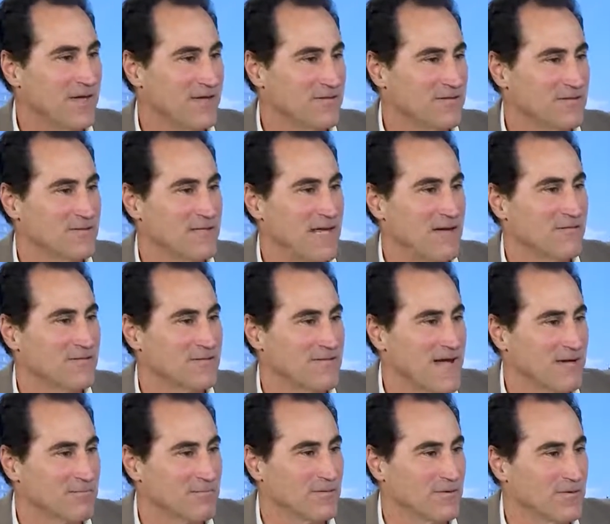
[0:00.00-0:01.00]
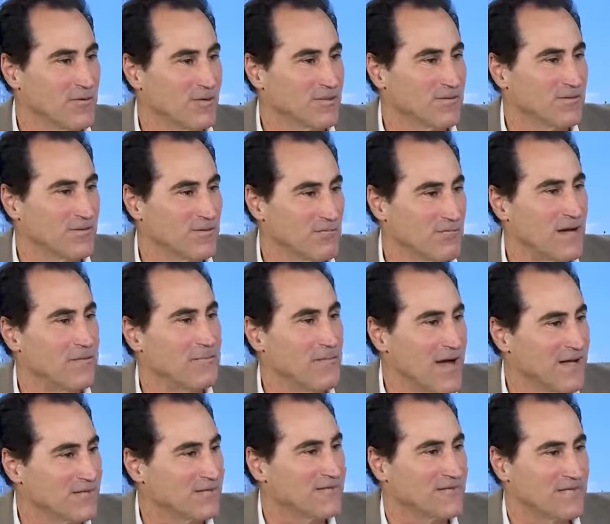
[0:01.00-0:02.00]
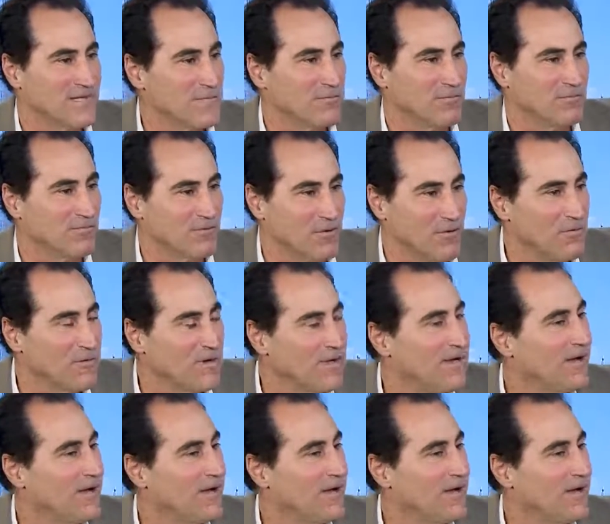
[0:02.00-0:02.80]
as David Stockman calls it, the red Ponzi scheme afloat.